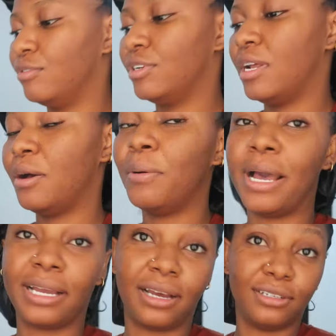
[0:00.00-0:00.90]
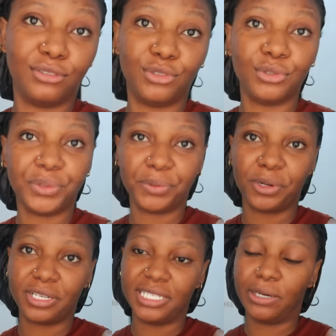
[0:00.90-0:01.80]
I can do with
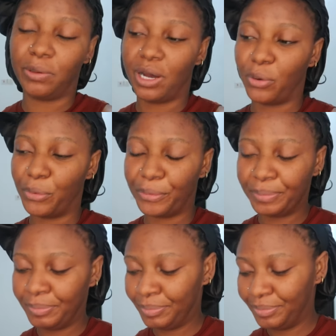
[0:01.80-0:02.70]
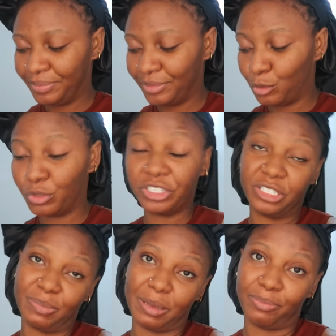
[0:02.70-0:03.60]
working out at home,
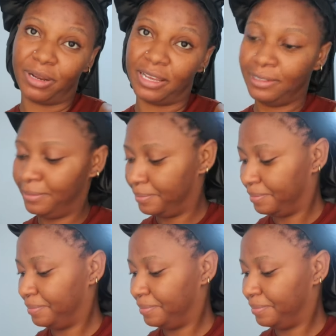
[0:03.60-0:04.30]
which is my plan.